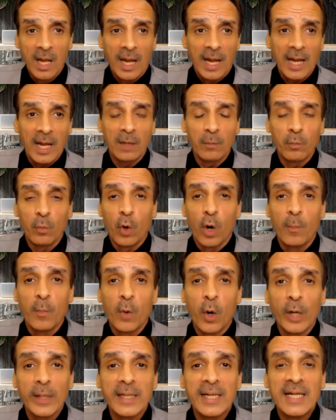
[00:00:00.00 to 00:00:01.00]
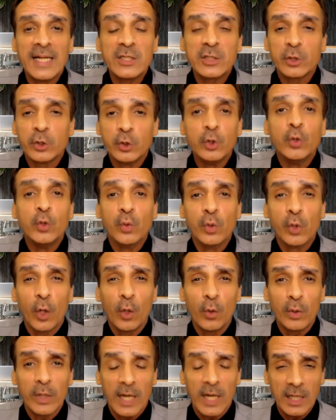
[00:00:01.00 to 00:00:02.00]
and Walmart needs new
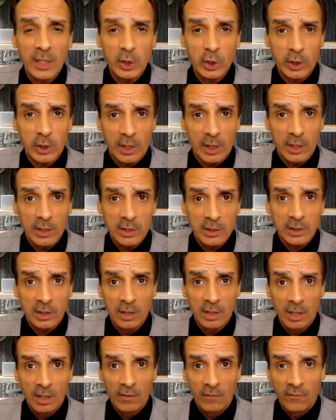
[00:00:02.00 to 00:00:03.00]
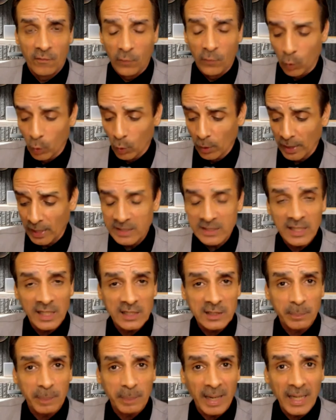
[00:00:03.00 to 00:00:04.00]
locations for its
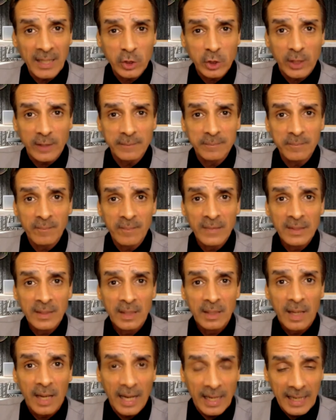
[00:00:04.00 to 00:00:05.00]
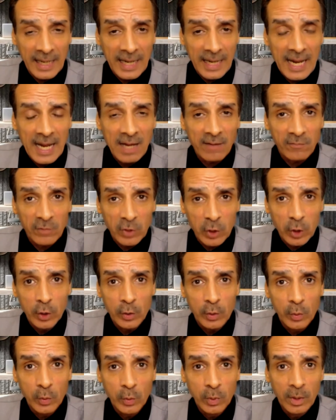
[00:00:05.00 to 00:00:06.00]
expansion, and they have
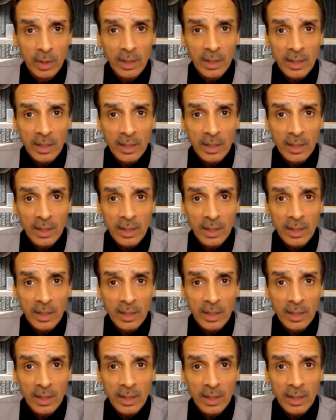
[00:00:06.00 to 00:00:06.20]
you